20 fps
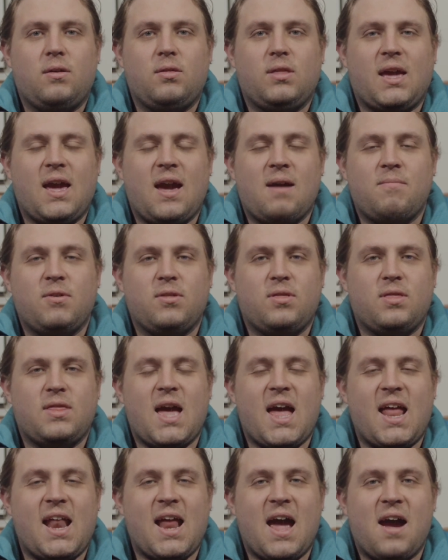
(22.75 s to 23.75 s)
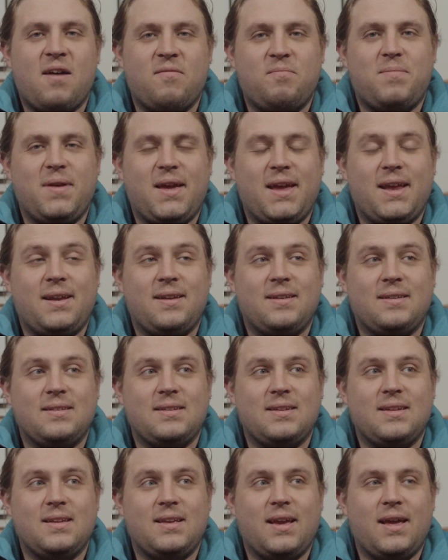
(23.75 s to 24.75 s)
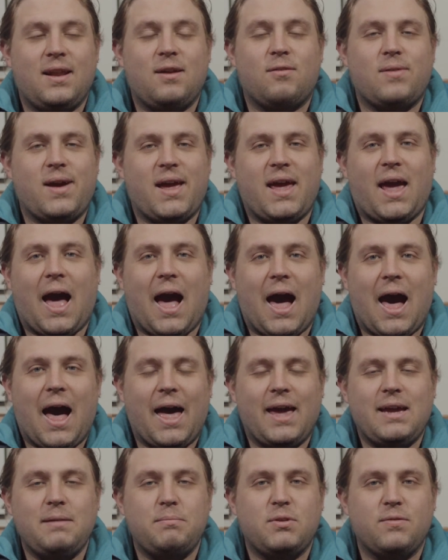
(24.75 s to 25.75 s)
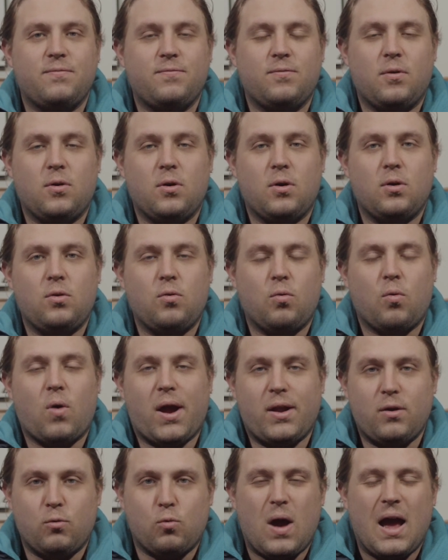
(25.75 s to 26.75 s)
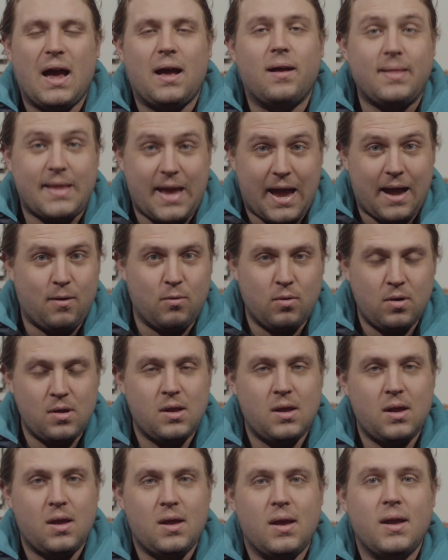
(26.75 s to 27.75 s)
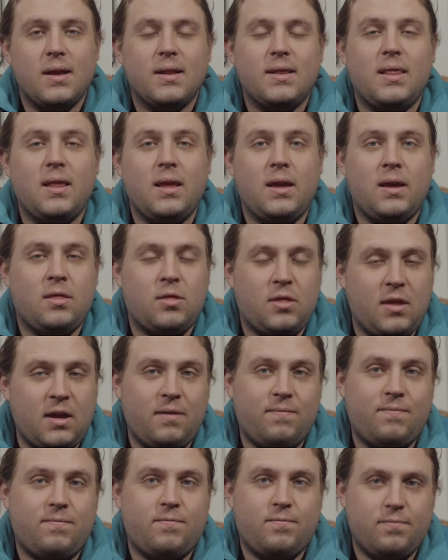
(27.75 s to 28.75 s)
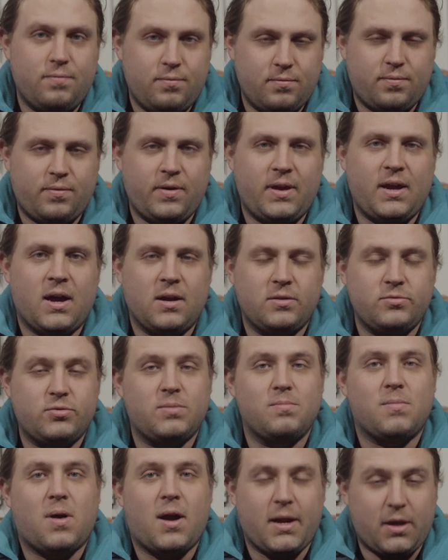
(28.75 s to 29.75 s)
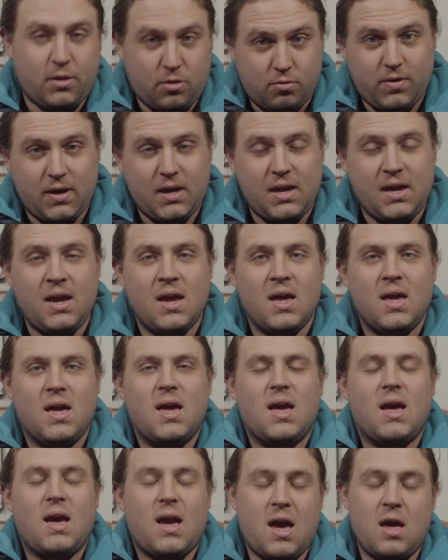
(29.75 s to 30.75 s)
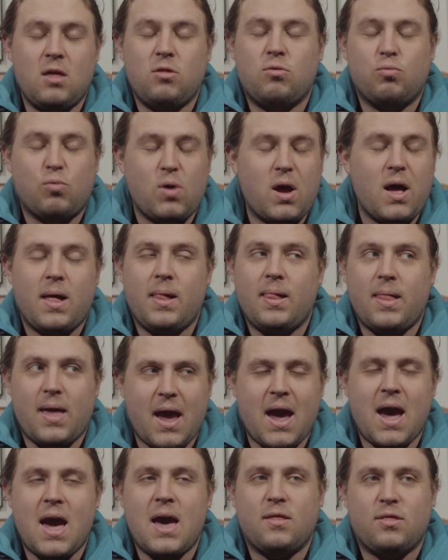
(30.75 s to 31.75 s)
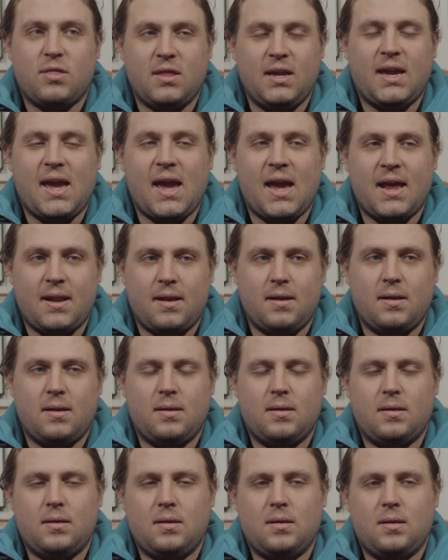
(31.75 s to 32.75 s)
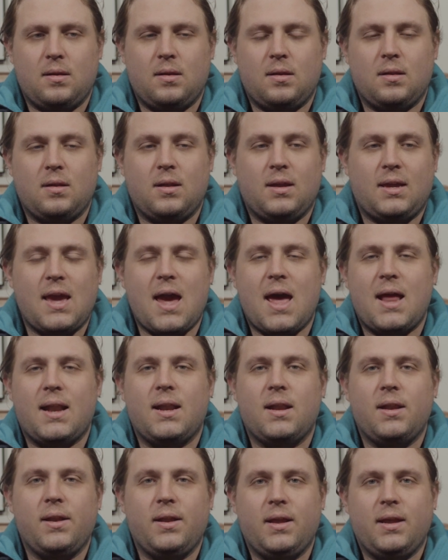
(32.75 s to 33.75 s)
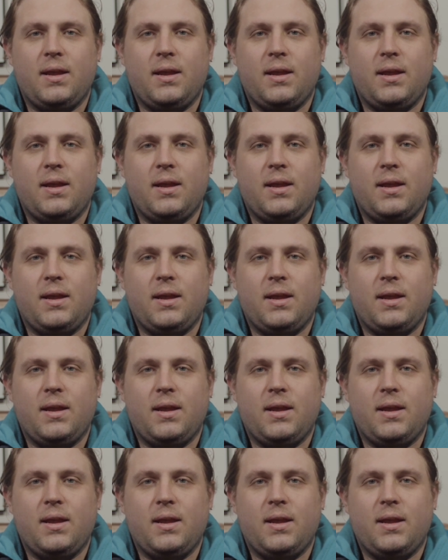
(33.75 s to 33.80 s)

cameras that have been, in a way, hyped for quite a while now. The C300 Mark III, as well as the Canon